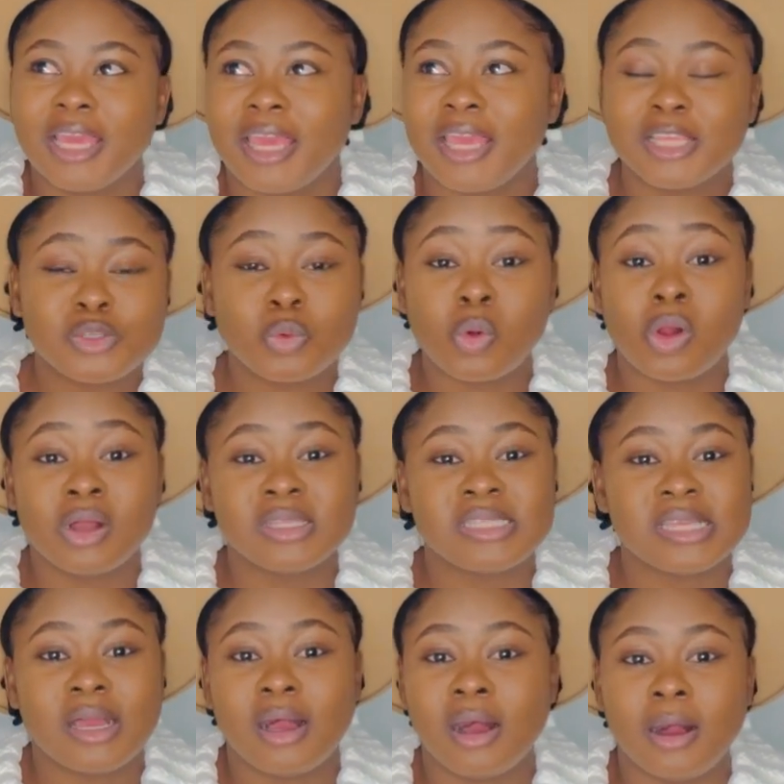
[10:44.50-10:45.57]
It was
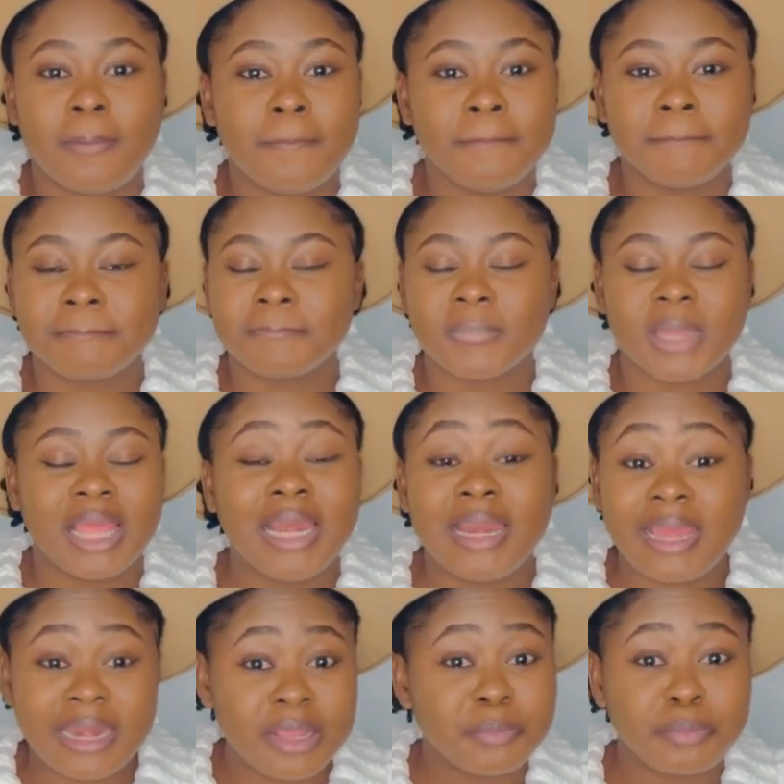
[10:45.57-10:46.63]
a
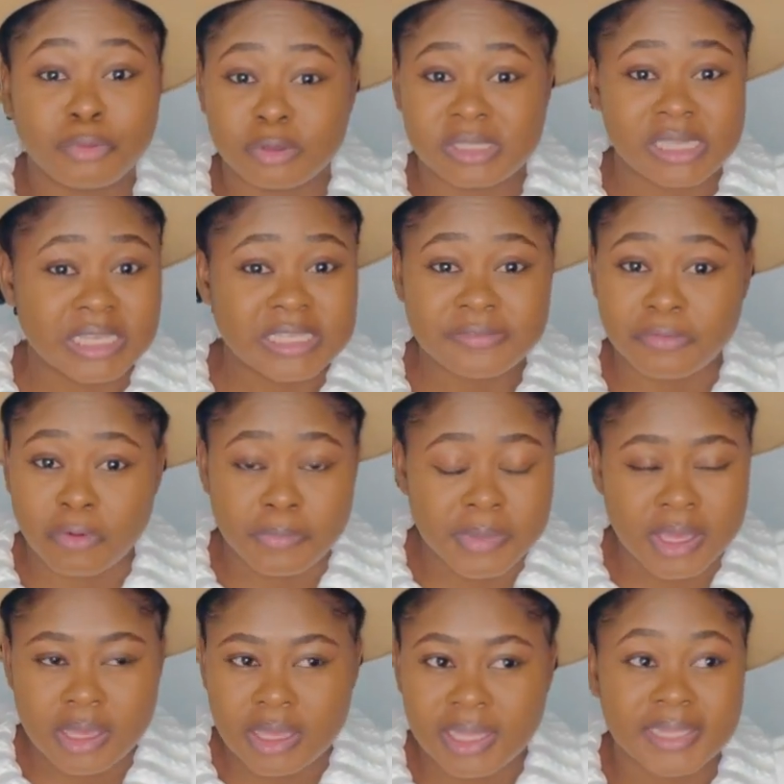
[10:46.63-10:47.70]
learning process for me.